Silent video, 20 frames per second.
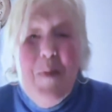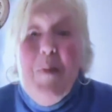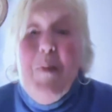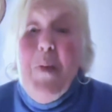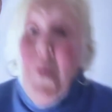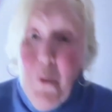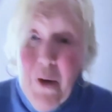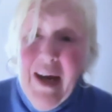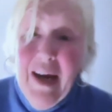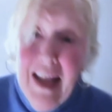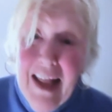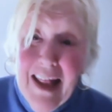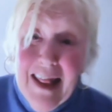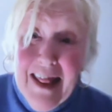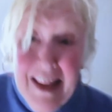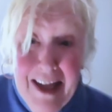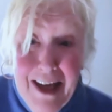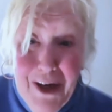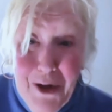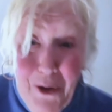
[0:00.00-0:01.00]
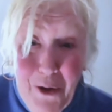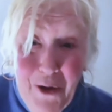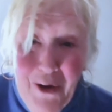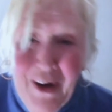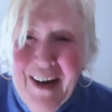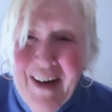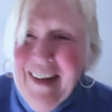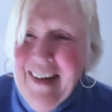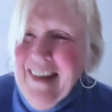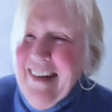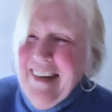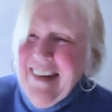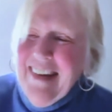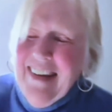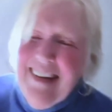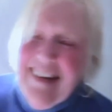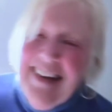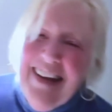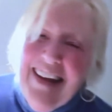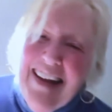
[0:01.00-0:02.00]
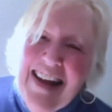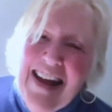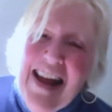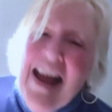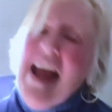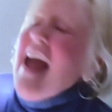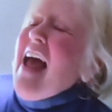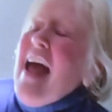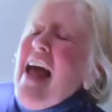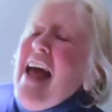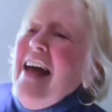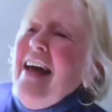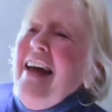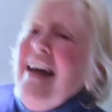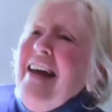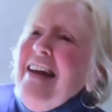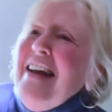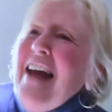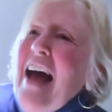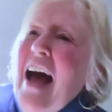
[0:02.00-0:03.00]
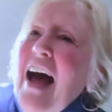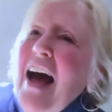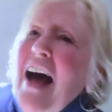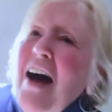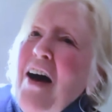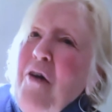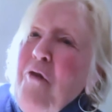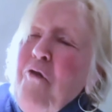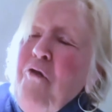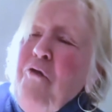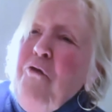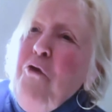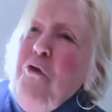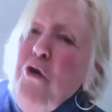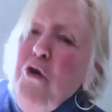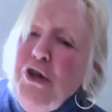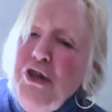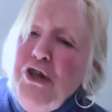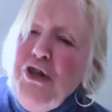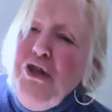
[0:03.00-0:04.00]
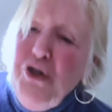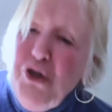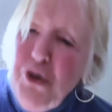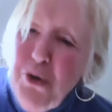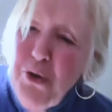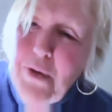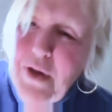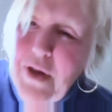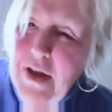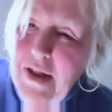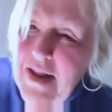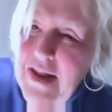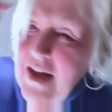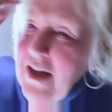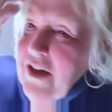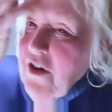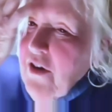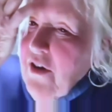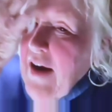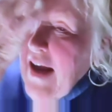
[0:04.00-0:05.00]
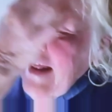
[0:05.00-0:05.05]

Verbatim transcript: But we did theater. And to do the theater,